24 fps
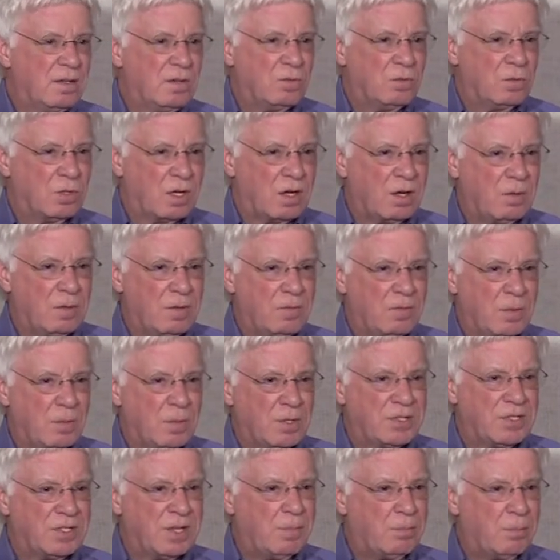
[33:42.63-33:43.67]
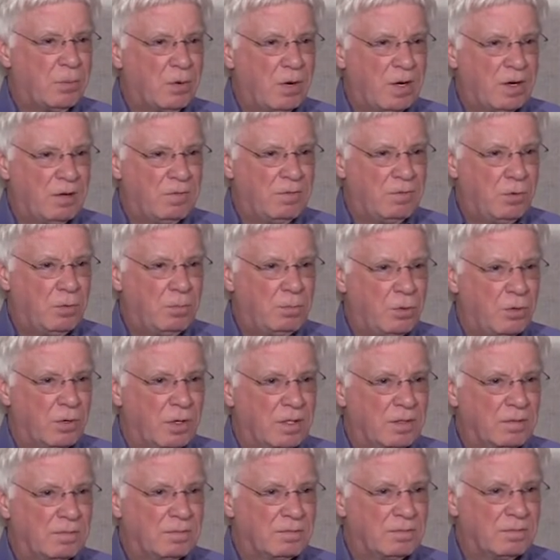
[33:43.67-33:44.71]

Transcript: We're coming from a separated viewpoint.